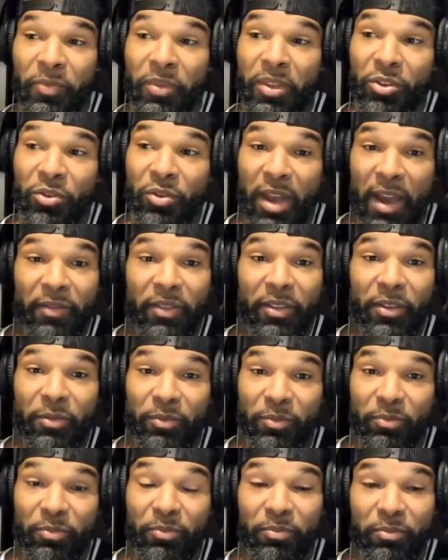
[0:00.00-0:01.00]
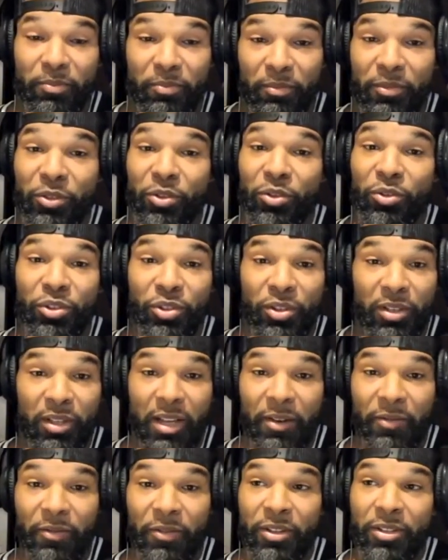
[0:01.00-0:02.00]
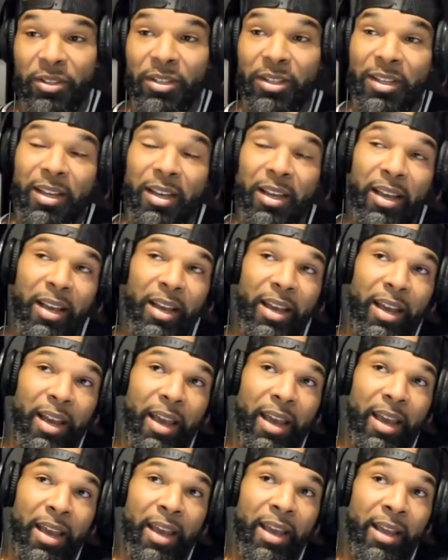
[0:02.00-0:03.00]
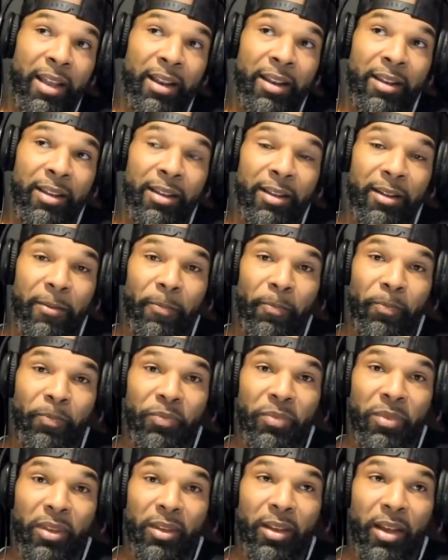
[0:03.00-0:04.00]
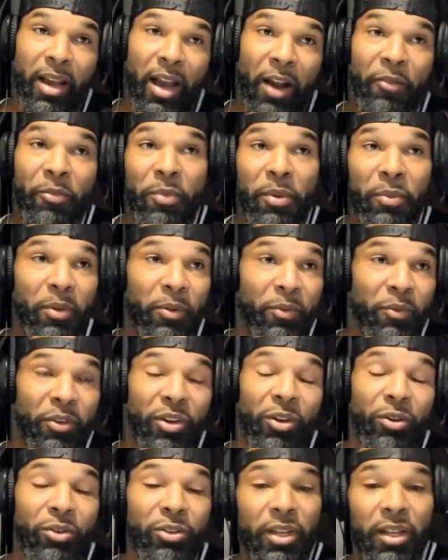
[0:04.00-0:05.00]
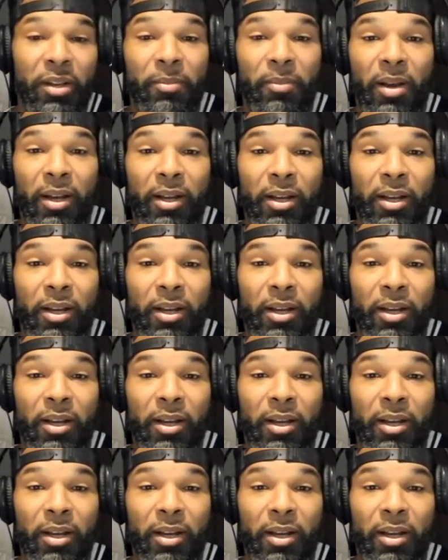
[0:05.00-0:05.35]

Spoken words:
You have to use your leverage. And I remember negotiating my